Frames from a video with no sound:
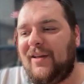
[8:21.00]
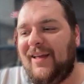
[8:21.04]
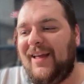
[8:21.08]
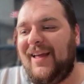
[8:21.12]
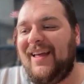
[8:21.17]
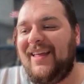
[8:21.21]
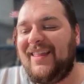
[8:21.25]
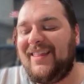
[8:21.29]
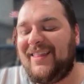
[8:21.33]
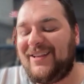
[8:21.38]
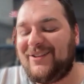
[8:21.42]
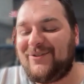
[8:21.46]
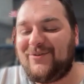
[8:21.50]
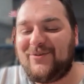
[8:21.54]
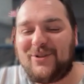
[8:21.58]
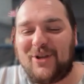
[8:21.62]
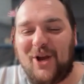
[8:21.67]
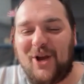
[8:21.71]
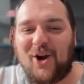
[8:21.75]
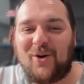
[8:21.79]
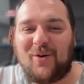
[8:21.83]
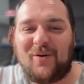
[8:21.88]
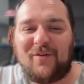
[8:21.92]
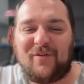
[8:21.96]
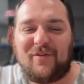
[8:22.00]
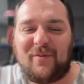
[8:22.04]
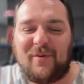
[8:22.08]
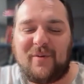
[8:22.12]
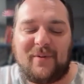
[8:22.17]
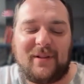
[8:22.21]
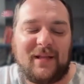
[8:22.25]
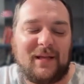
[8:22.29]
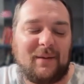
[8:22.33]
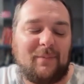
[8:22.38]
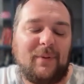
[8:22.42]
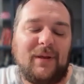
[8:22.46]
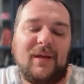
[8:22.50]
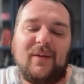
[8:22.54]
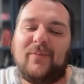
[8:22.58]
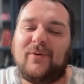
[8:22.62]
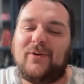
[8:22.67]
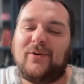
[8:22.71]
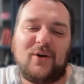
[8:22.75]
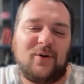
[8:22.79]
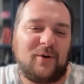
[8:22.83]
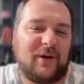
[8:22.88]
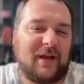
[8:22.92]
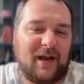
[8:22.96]
this was a hard one for me, but like people
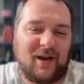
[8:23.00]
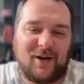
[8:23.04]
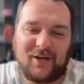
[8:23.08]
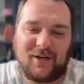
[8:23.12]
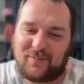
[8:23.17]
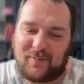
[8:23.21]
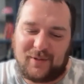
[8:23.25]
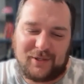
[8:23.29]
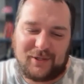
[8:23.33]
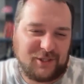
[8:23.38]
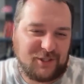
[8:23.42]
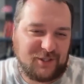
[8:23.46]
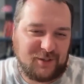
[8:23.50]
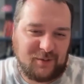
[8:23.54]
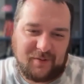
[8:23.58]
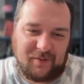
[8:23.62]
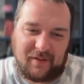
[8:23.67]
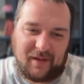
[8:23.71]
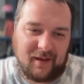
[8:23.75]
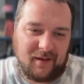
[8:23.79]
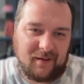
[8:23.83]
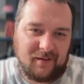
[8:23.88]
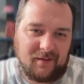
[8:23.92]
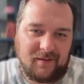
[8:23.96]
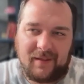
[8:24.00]
don't care as much as you think.